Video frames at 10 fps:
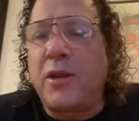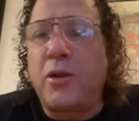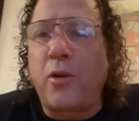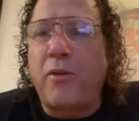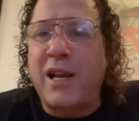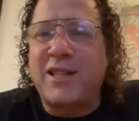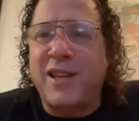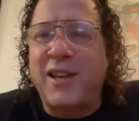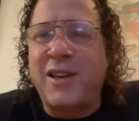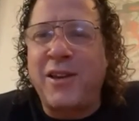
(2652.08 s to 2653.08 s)
to do
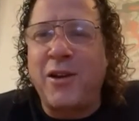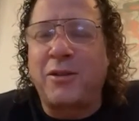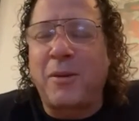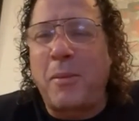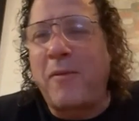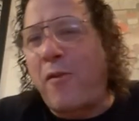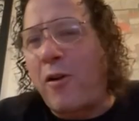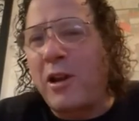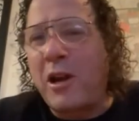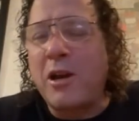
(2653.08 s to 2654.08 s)
wrestling, to be
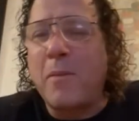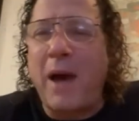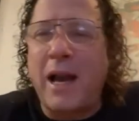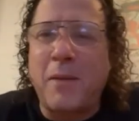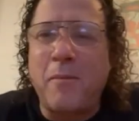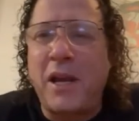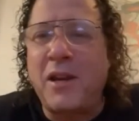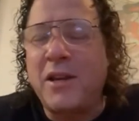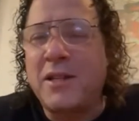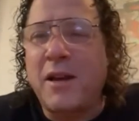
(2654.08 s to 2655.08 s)
falling on your back and
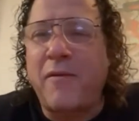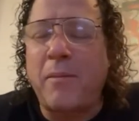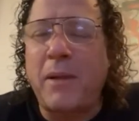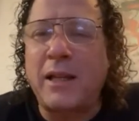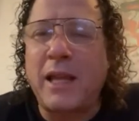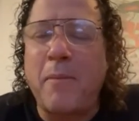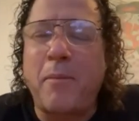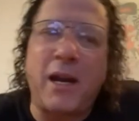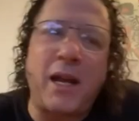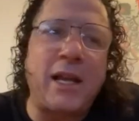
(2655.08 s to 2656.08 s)
beating yourself up like that.
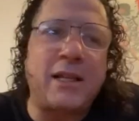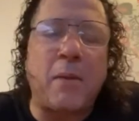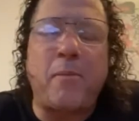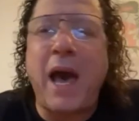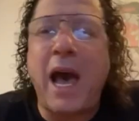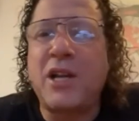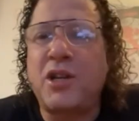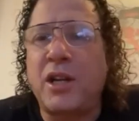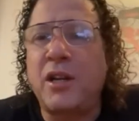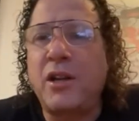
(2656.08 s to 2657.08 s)
But it's a
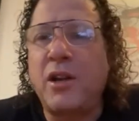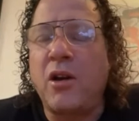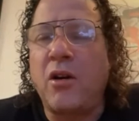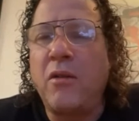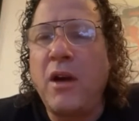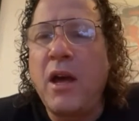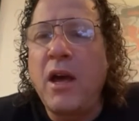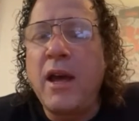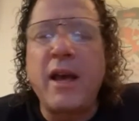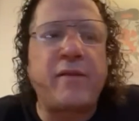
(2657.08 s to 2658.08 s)
passion,
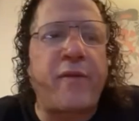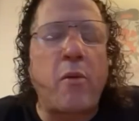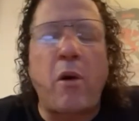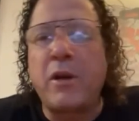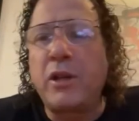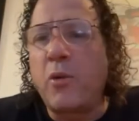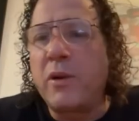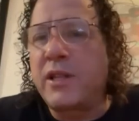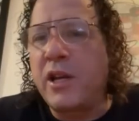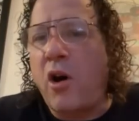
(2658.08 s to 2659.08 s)
it's for what we do.
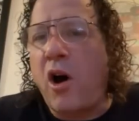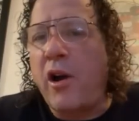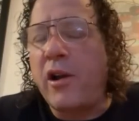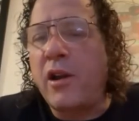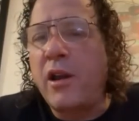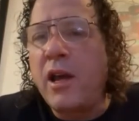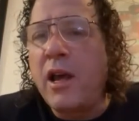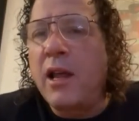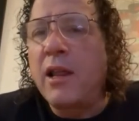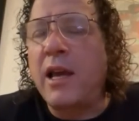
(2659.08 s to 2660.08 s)
It's an art.
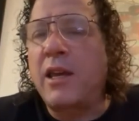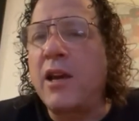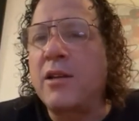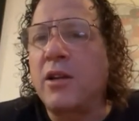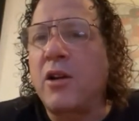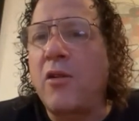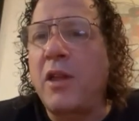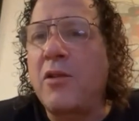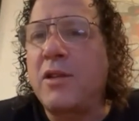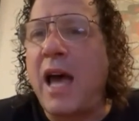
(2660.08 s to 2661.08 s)
Like years ago,
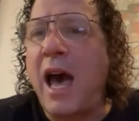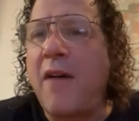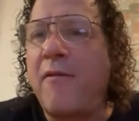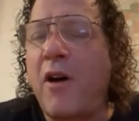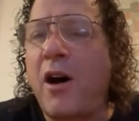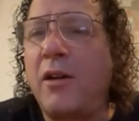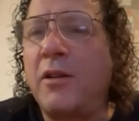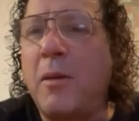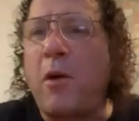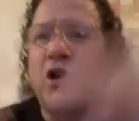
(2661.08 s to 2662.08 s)
they used to have
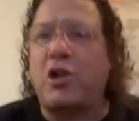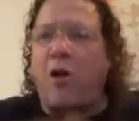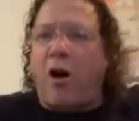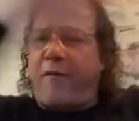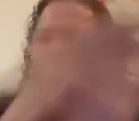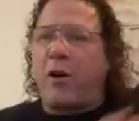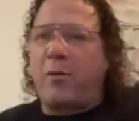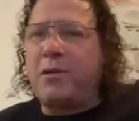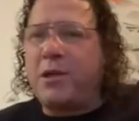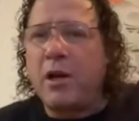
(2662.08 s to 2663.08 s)
the martial art
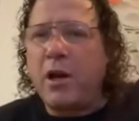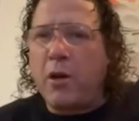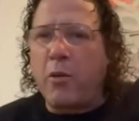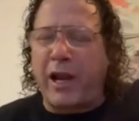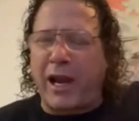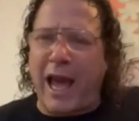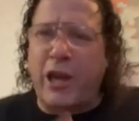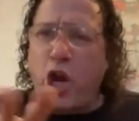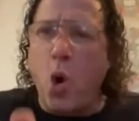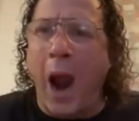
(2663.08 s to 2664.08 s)
films where they're
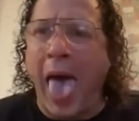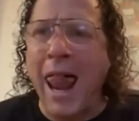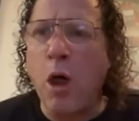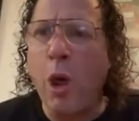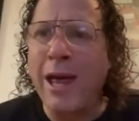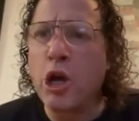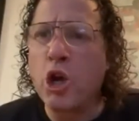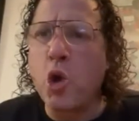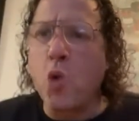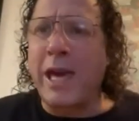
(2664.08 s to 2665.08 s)
like, you
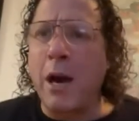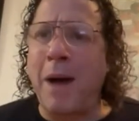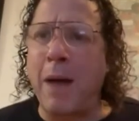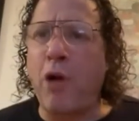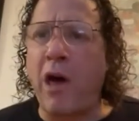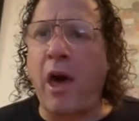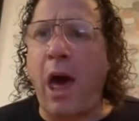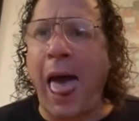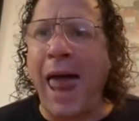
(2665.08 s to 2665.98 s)
kill my brother.